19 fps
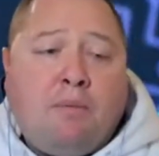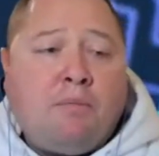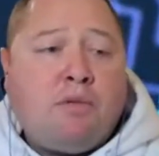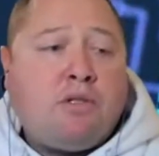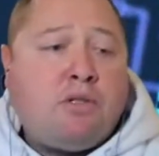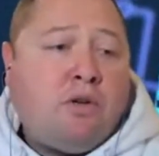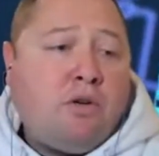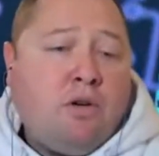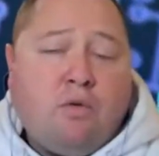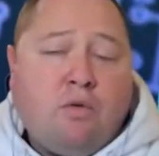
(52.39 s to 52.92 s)
I'm going to
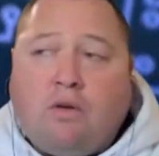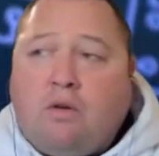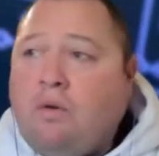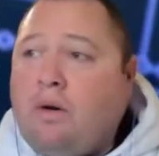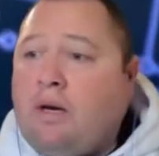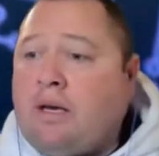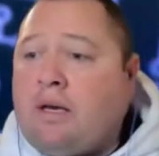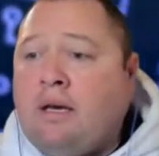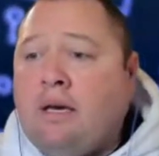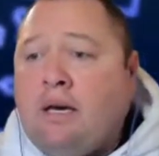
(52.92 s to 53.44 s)
show you real
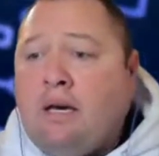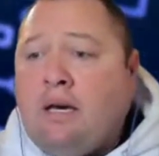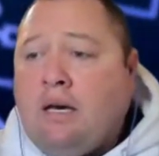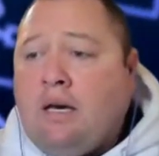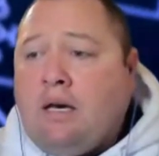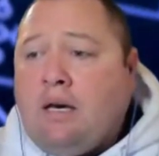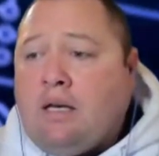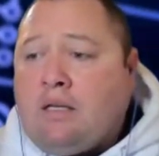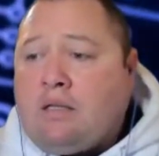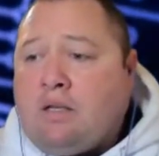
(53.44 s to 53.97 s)
quick.
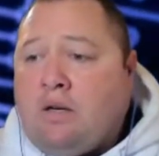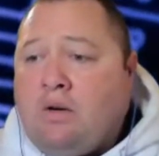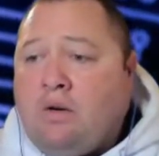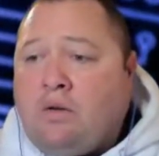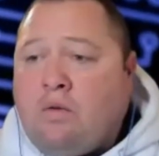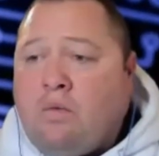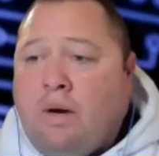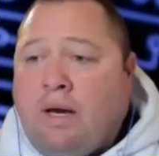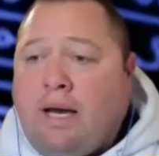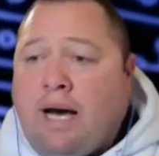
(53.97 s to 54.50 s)
So
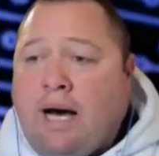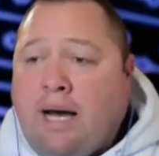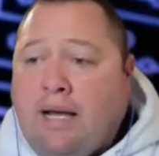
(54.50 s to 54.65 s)
the way I